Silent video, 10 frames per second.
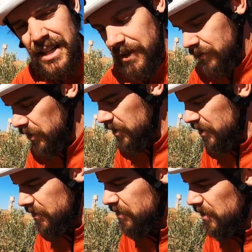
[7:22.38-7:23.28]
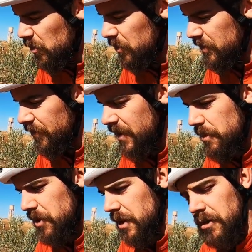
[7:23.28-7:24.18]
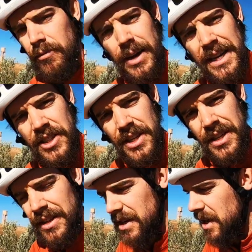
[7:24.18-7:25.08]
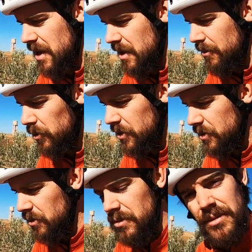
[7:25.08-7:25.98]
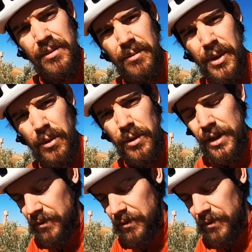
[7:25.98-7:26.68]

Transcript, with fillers: I've got this awesome fabric ratchet uh, multi-tool with all the